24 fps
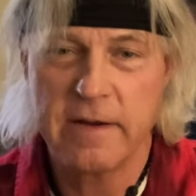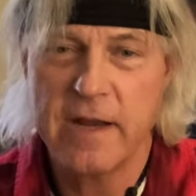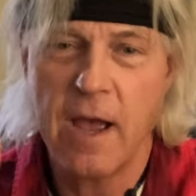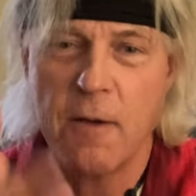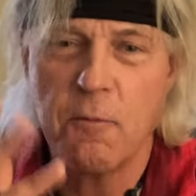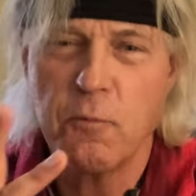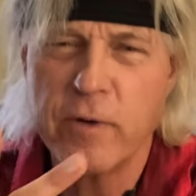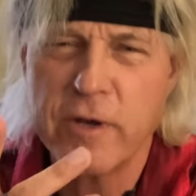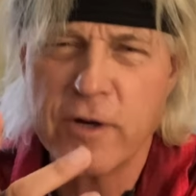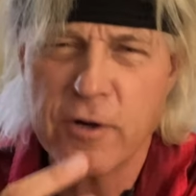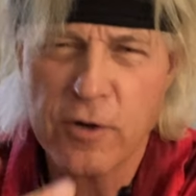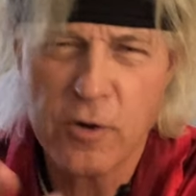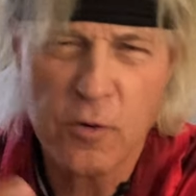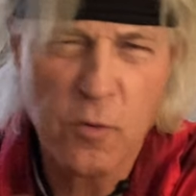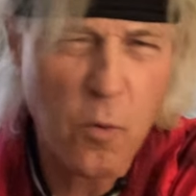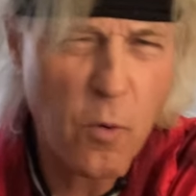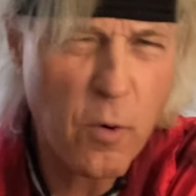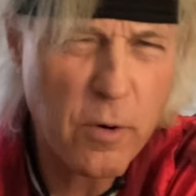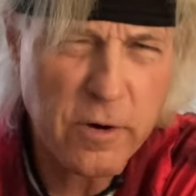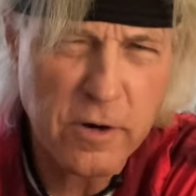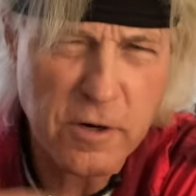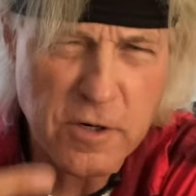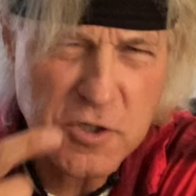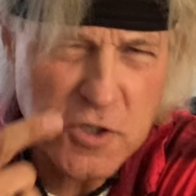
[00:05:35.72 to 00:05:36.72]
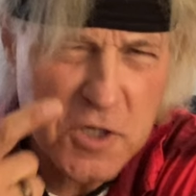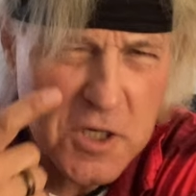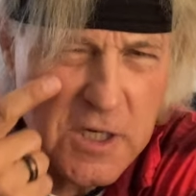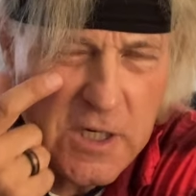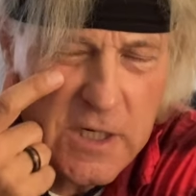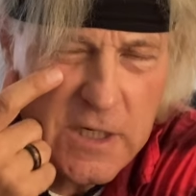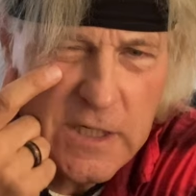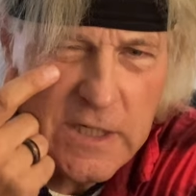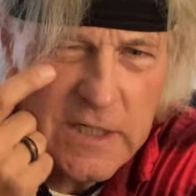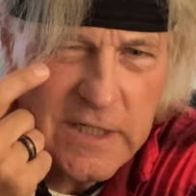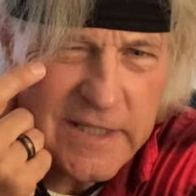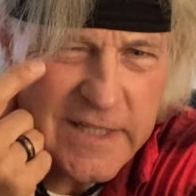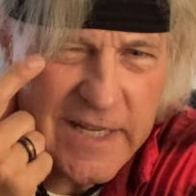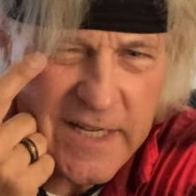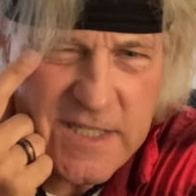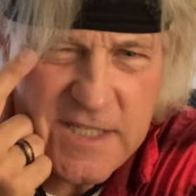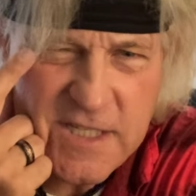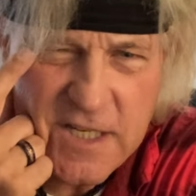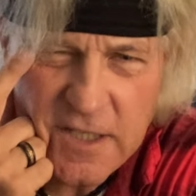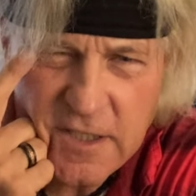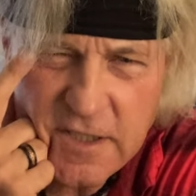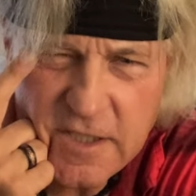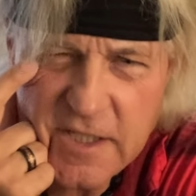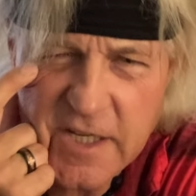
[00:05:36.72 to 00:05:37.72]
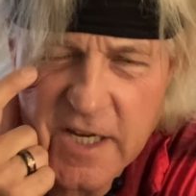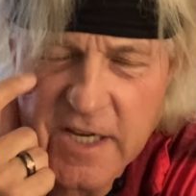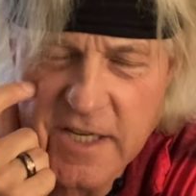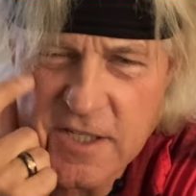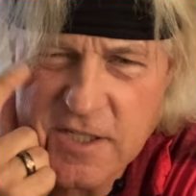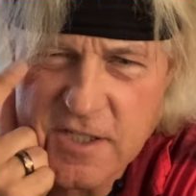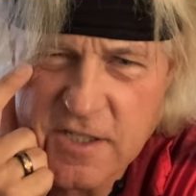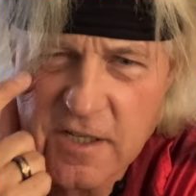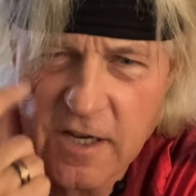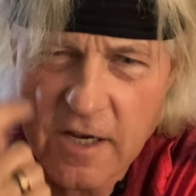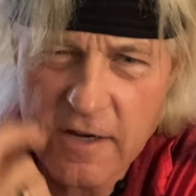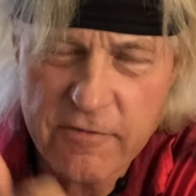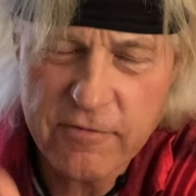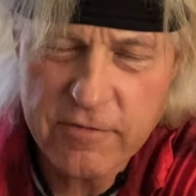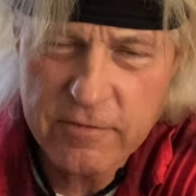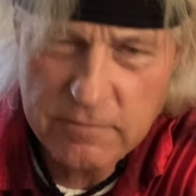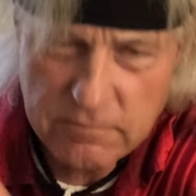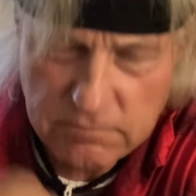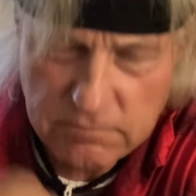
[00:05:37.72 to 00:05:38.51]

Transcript: not winter quarters, that's LDS stuff